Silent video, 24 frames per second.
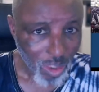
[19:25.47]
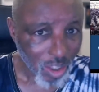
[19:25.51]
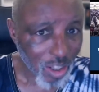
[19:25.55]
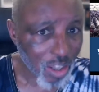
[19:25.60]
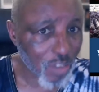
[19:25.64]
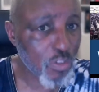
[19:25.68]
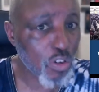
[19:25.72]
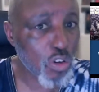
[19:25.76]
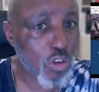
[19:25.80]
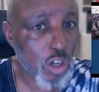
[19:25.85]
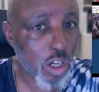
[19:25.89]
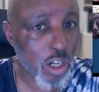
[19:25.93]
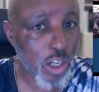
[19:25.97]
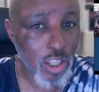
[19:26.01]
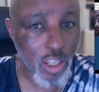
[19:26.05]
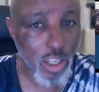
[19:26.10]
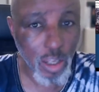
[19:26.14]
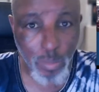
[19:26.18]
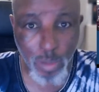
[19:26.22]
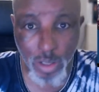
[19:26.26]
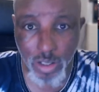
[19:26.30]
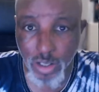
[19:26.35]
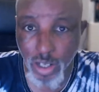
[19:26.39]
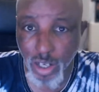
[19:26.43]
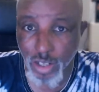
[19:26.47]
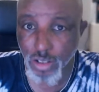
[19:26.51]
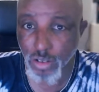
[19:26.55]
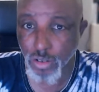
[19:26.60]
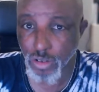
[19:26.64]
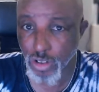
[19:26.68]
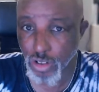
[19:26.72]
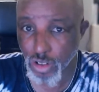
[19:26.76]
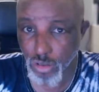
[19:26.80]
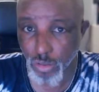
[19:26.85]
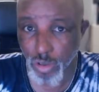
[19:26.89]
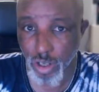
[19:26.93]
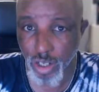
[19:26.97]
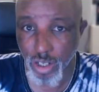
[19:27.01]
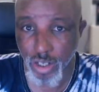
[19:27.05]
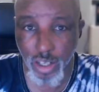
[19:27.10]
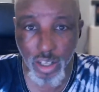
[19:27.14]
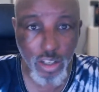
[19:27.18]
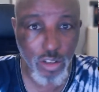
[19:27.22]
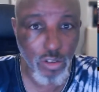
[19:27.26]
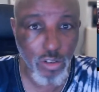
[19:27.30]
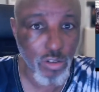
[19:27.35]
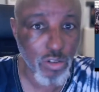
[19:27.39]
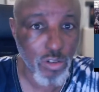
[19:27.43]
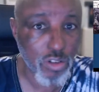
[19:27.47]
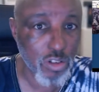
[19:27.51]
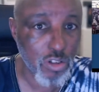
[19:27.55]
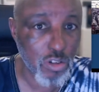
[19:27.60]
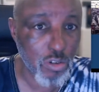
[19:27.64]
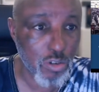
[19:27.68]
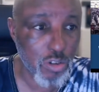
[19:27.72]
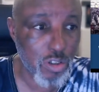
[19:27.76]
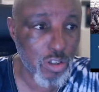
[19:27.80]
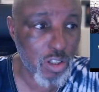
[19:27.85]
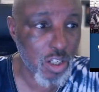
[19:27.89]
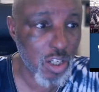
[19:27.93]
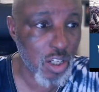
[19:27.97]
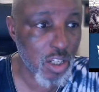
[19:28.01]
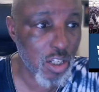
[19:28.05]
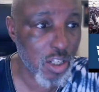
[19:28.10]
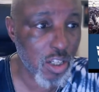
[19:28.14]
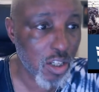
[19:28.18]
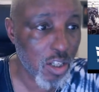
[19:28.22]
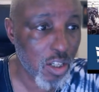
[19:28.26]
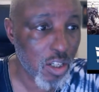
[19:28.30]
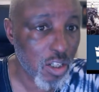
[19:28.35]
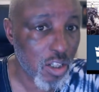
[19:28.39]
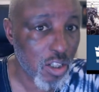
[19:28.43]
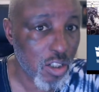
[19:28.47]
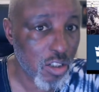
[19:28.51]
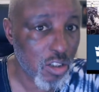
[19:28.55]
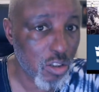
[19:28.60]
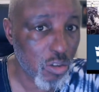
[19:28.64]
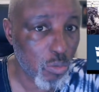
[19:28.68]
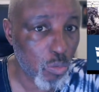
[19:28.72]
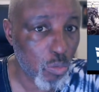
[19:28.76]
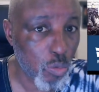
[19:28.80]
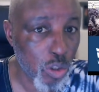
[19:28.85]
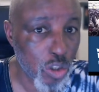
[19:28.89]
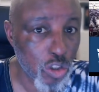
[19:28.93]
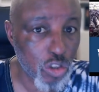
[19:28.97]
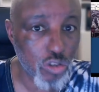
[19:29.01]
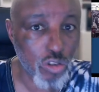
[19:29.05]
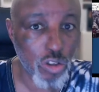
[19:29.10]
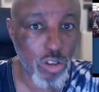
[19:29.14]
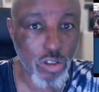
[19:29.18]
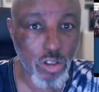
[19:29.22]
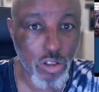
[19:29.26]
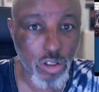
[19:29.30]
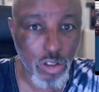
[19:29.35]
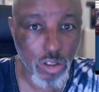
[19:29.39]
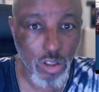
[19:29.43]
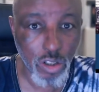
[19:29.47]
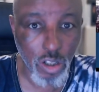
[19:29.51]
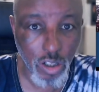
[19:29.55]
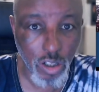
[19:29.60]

If you look at the image that's on the screen there, you'll see the Windrush